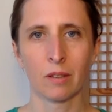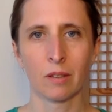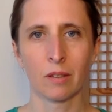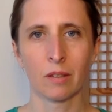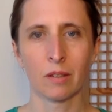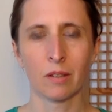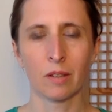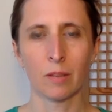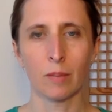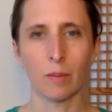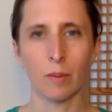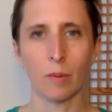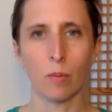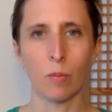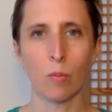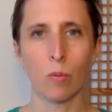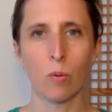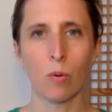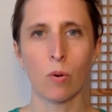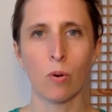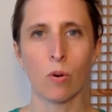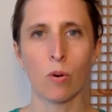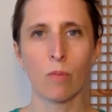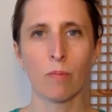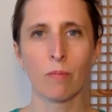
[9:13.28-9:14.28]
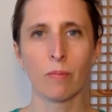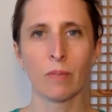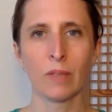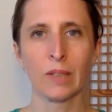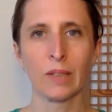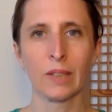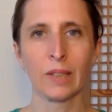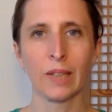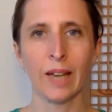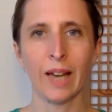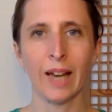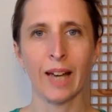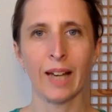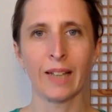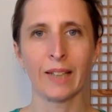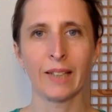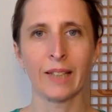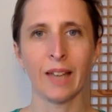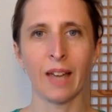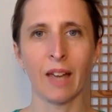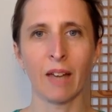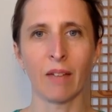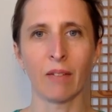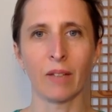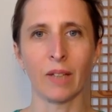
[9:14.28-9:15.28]
to be warm and
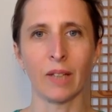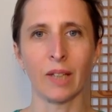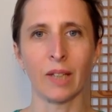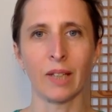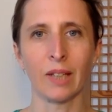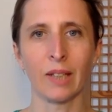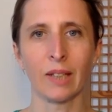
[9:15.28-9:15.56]
heavy.